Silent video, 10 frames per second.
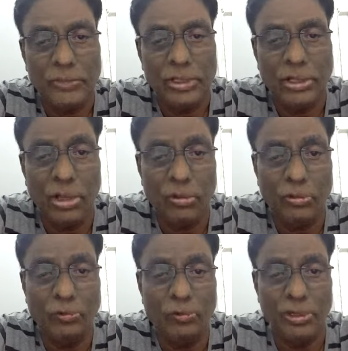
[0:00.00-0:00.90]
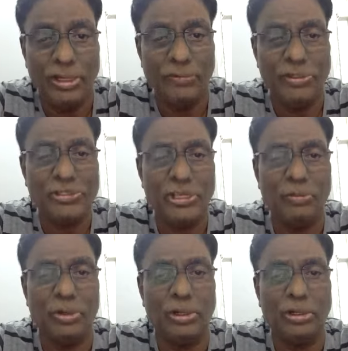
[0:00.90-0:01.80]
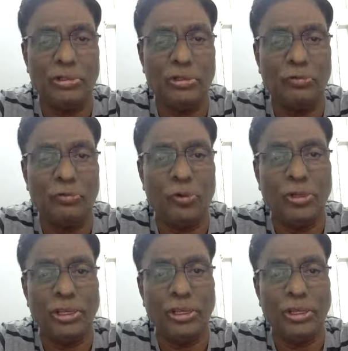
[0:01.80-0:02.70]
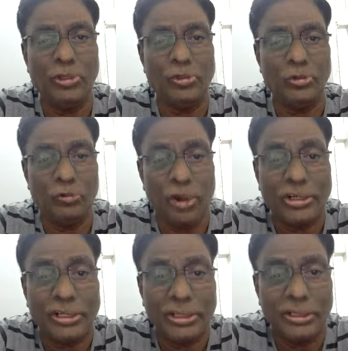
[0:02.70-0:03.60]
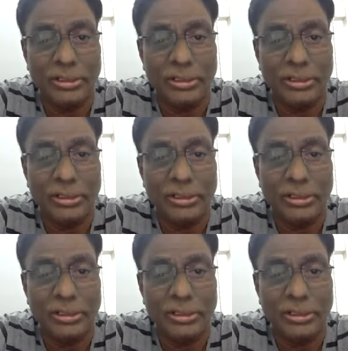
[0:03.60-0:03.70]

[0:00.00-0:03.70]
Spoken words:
Now, if you leave this heme molecule floating into water,